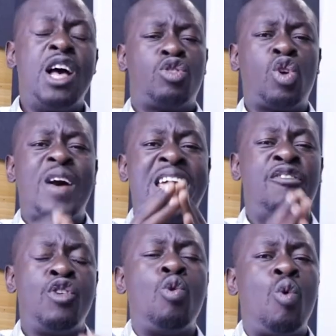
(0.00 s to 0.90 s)
So
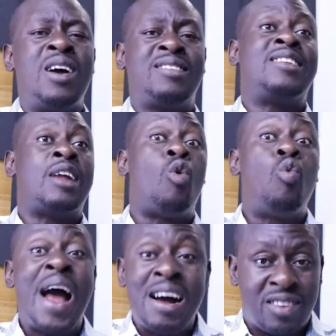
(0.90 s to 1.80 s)
if you want the
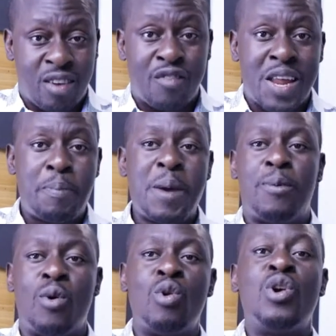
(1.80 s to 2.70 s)
wealth of the
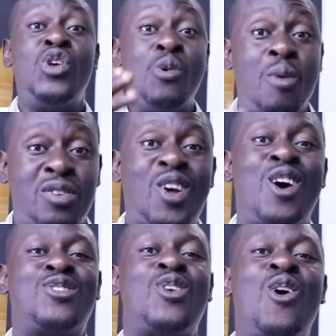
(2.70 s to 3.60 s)
people, you must
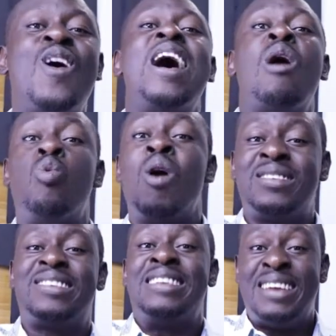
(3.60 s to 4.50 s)
also
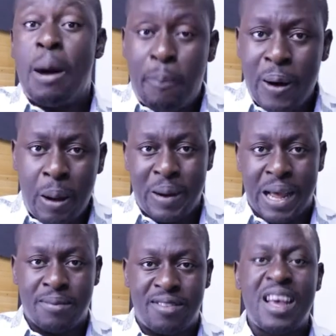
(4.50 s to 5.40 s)
want their
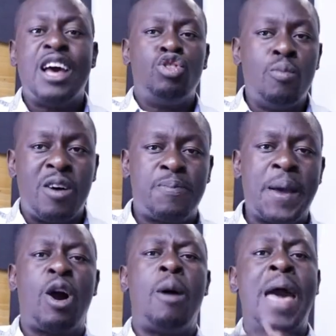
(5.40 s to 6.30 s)
problems. You must
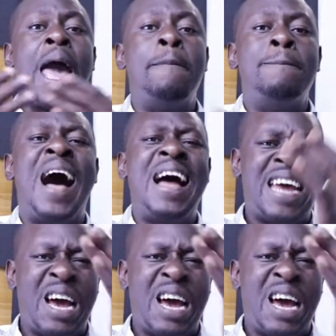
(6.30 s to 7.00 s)
become a man,